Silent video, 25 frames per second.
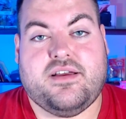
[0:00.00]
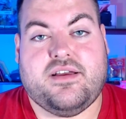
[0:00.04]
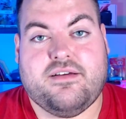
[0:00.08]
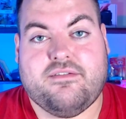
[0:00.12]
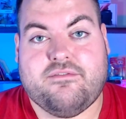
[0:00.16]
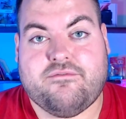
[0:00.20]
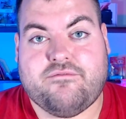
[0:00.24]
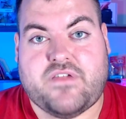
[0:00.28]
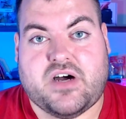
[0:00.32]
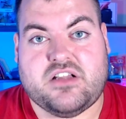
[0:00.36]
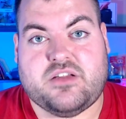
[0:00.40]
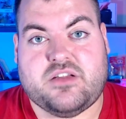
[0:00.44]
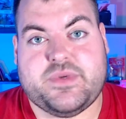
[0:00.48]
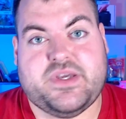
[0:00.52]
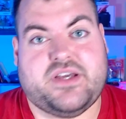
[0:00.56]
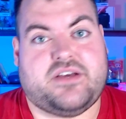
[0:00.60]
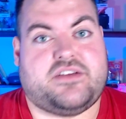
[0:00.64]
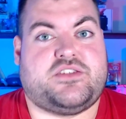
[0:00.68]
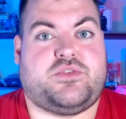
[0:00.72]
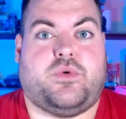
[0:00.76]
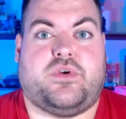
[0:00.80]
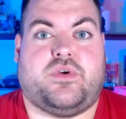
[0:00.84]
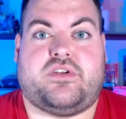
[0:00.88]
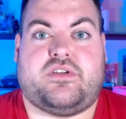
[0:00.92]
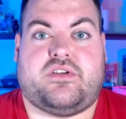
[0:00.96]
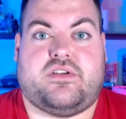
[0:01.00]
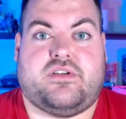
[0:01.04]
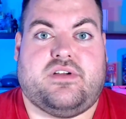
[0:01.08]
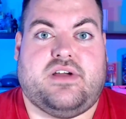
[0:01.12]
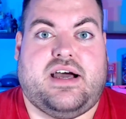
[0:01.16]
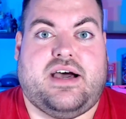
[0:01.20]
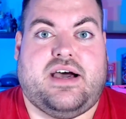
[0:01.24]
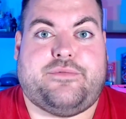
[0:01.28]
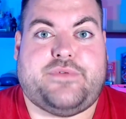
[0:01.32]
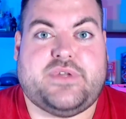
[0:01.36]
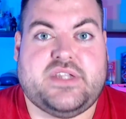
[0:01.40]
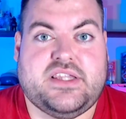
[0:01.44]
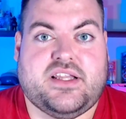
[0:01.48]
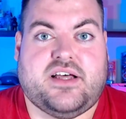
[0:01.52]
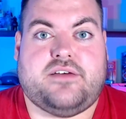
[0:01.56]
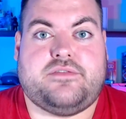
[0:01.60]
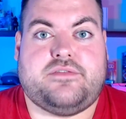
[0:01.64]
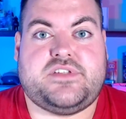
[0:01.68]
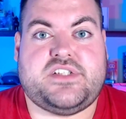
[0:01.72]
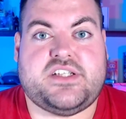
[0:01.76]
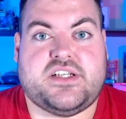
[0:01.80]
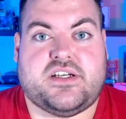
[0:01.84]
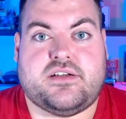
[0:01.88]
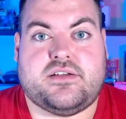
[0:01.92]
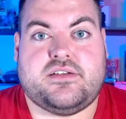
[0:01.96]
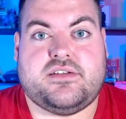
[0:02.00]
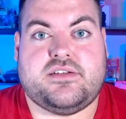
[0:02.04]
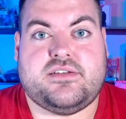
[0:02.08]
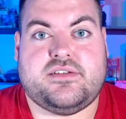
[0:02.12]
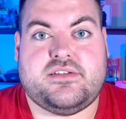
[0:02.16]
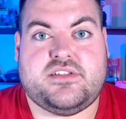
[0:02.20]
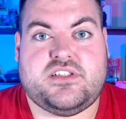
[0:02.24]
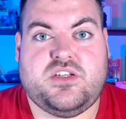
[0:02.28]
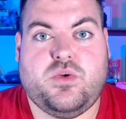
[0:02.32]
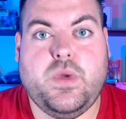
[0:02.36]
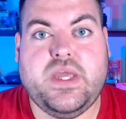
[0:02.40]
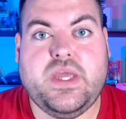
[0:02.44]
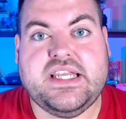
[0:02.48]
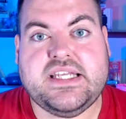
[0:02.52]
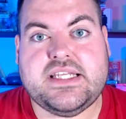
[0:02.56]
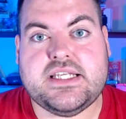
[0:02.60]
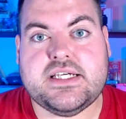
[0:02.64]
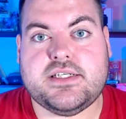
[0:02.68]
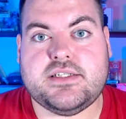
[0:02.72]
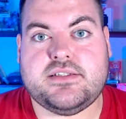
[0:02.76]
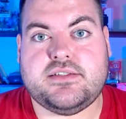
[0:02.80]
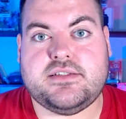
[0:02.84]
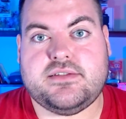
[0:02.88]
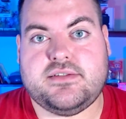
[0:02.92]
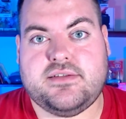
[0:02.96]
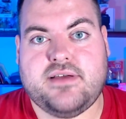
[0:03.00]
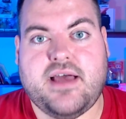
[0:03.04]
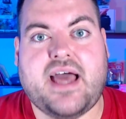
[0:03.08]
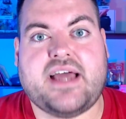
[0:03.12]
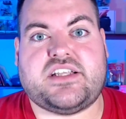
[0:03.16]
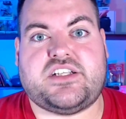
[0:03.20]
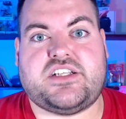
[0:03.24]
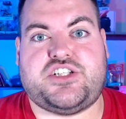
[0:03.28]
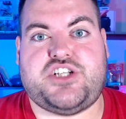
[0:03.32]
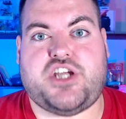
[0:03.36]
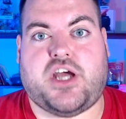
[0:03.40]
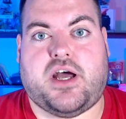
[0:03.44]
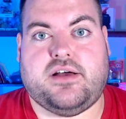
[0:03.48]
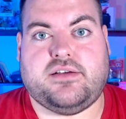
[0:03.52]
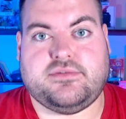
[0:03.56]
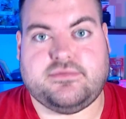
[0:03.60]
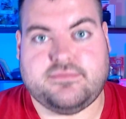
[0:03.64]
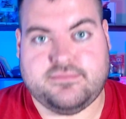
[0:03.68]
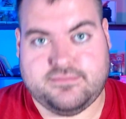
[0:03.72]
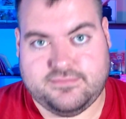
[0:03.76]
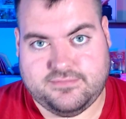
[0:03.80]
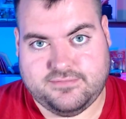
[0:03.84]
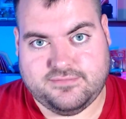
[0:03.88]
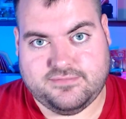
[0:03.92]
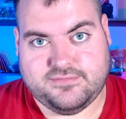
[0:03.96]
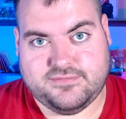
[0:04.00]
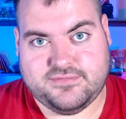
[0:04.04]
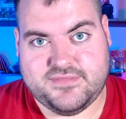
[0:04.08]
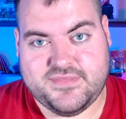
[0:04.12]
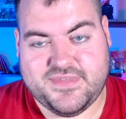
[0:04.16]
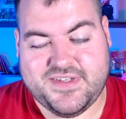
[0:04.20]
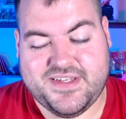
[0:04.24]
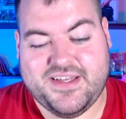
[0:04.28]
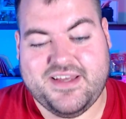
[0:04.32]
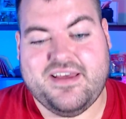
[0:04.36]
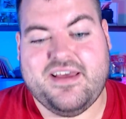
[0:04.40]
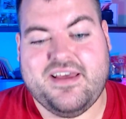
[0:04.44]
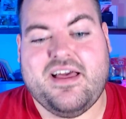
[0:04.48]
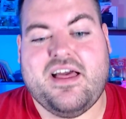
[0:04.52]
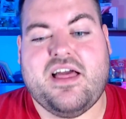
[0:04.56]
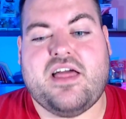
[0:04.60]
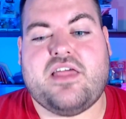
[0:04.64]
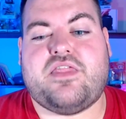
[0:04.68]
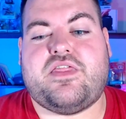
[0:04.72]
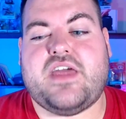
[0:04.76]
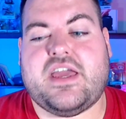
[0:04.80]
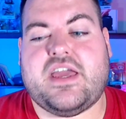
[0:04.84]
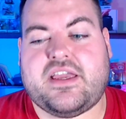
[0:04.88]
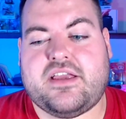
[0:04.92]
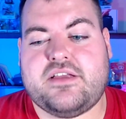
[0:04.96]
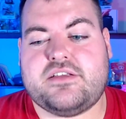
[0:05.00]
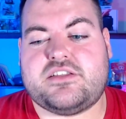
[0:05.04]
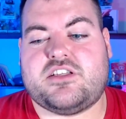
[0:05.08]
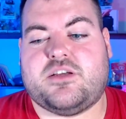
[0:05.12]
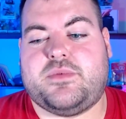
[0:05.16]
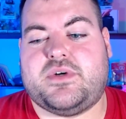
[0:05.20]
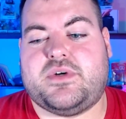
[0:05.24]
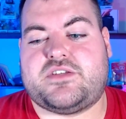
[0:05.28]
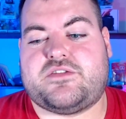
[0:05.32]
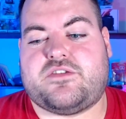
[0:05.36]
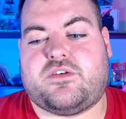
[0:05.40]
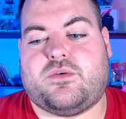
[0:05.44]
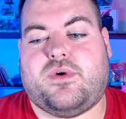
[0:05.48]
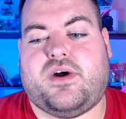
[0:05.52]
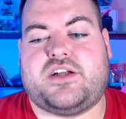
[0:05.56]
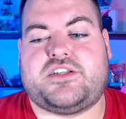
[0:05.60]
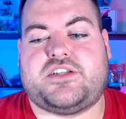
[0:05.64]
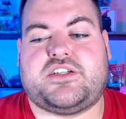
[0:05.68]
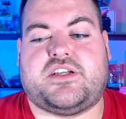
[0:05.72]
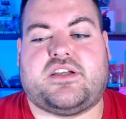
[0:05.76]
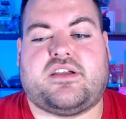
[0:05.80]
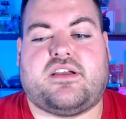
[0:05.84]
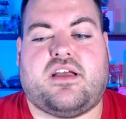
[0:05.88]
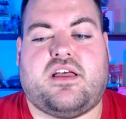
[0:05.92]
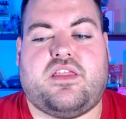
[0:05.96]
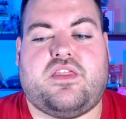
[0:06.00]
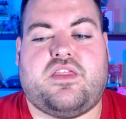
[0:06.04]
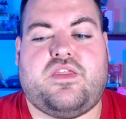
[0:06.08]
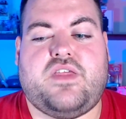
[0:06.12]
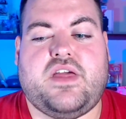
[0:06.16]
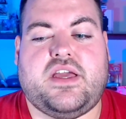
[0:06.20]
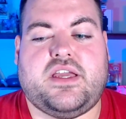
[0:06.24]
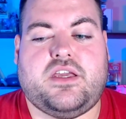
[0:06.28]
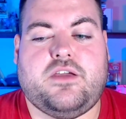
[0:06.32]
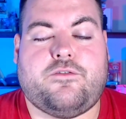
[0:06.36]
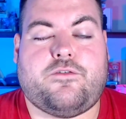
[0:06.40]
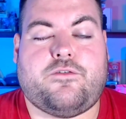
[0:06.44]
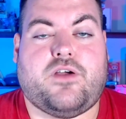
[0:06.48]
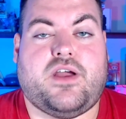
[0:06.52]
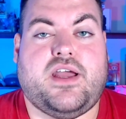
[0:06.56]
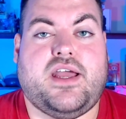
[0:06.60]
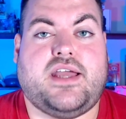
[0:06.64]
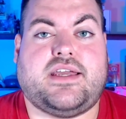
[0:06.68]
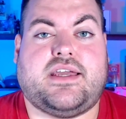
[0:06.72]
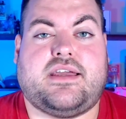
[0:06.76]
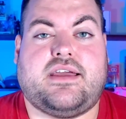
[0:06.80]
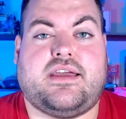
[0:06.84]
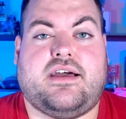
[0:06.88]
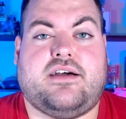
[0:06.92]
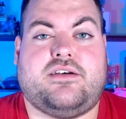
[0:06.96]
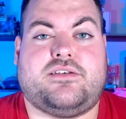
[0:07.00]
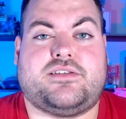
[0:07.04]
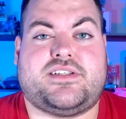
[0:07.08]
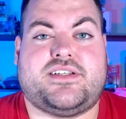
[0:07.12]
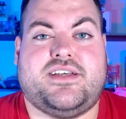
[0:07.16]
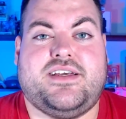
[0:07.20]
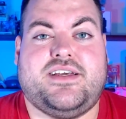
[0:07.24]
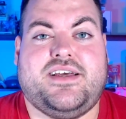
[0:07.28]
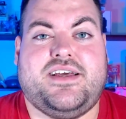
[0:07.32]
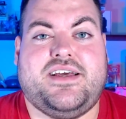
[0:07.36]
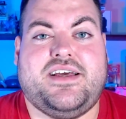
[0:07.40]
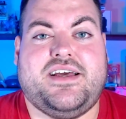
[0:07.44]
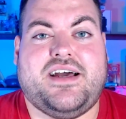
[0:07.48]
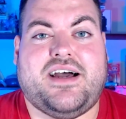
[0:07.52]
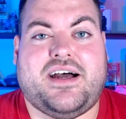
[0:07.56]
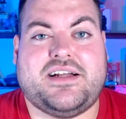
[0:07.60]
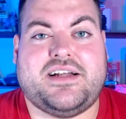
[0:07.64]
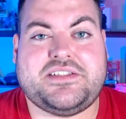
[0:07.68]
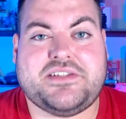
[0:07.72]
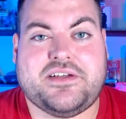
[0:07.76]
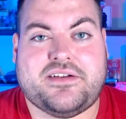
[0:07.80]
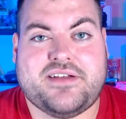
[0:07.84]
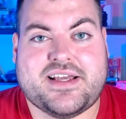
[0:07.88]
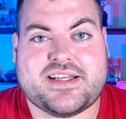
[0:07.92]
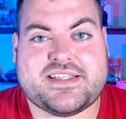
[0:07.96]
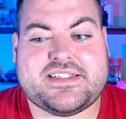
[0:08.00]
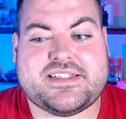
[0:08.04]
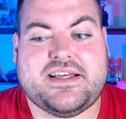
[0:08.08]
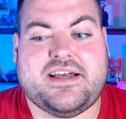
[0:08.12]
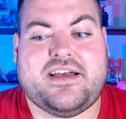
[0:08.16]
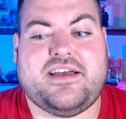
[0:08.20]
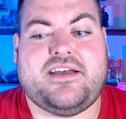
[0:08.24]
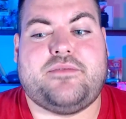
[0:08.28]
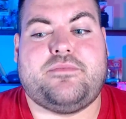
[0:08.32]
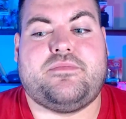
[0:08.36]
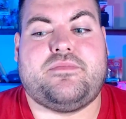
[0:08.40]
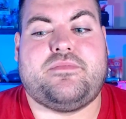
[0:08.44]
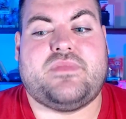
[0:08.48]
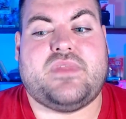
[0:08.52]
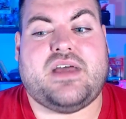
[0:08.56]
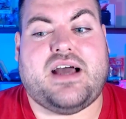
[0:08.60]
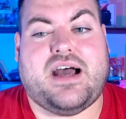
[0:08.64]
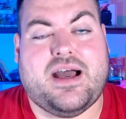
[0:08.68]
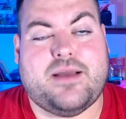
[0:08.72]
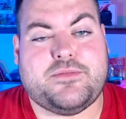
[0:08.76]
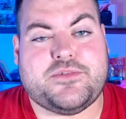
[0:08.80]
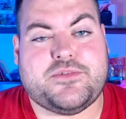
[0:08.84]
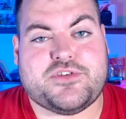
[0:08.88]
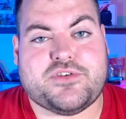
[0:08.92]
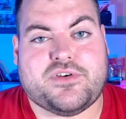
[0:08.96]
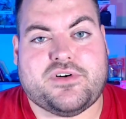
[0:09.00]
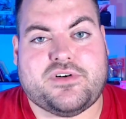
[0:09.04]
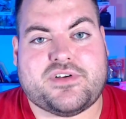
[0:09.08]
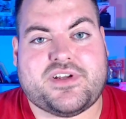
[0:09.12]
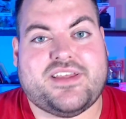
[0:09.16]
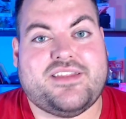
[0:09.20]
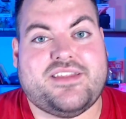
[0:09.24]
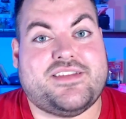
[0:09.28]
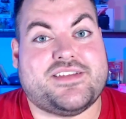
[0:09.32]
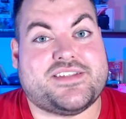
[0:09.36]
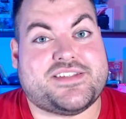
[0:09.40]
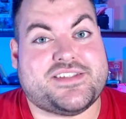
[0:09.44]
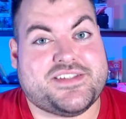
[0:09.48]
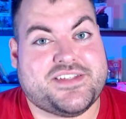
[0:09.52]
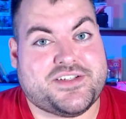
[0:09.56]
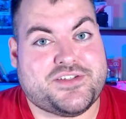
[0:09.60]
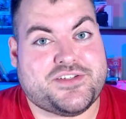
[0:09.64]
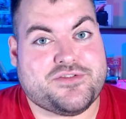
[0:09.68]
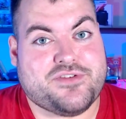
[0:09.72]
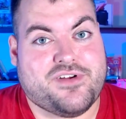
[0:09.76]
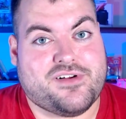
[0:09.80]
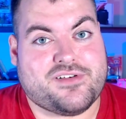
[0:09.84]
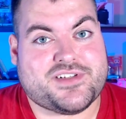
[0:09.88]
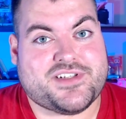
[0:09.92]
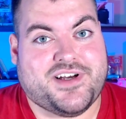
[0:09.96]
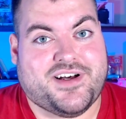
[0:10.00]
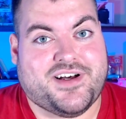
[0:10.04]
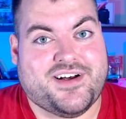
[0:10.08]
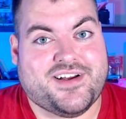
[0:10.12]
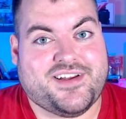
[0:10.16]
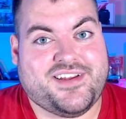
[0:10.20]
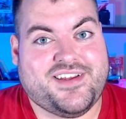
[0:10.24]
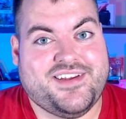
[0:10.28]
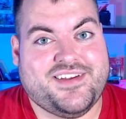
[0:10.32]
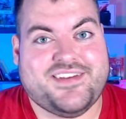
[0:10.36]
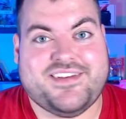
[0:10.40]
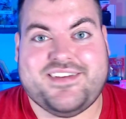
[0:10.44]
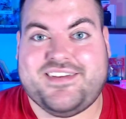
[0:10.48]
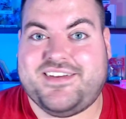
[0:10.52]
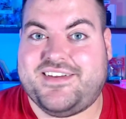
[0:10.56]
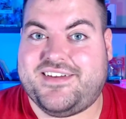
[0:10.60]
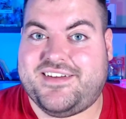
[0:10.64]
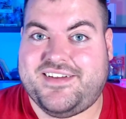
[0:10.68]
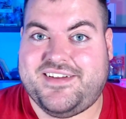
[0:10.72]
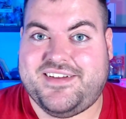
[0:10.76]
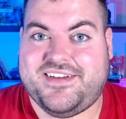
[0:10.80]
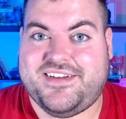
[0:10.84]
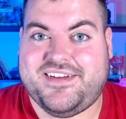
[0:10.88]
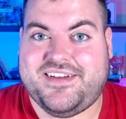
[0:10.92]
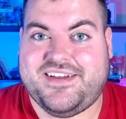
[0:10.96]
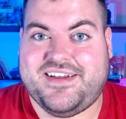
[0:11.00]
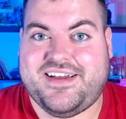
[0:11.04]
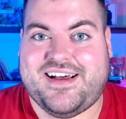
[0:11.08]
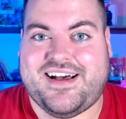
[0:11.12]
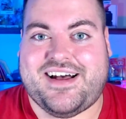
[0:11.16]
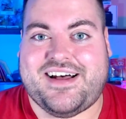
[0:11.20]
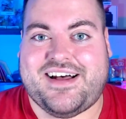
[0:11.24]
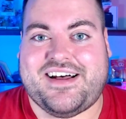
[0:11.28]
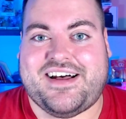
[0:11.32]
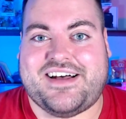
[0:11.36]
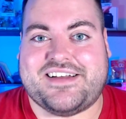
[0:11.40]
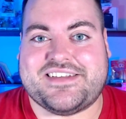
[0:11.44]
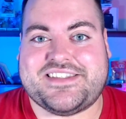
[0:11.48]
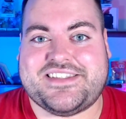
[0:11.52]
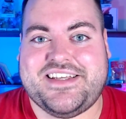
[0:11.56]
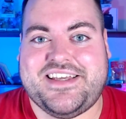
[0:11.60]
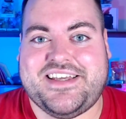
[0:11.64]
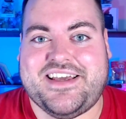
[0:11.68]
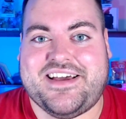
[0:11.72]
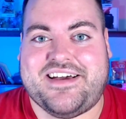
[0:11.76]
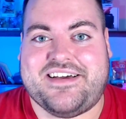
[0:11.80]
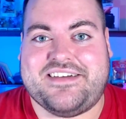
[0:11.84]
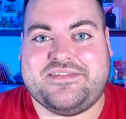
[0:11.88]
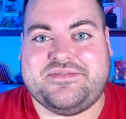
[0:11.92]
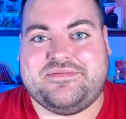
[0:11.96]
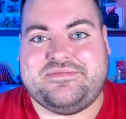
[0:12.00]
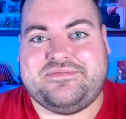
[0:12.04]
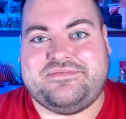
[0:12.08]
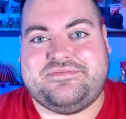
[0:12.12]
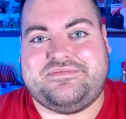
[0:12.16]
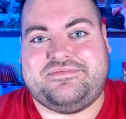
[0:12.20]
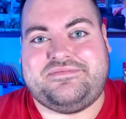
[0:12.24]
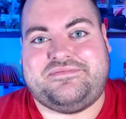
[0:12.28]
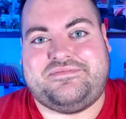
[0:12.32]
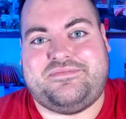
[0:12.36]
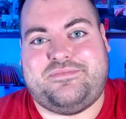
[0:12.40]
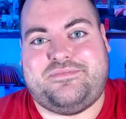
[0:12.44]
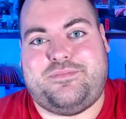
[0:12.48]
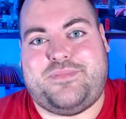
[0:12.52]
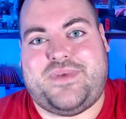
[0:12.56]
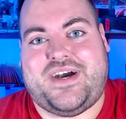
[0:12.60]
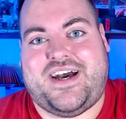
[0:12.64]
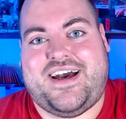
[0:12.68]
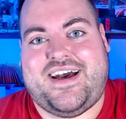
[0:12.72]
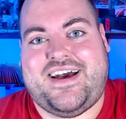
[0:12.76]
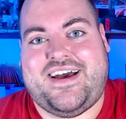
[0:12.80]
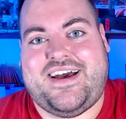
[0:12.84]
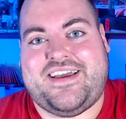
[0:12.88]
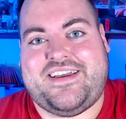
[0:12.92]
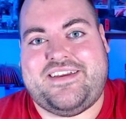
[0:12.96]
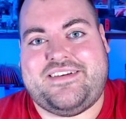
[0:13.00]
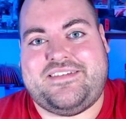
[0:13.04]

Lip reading: Follow me on Twitter. I would love to tweet at ya. Thank you so much for watching. Thank you for hanging out. Until next time, I'm Drulk. This is a Drulk Talk. I'll see ya. Bye.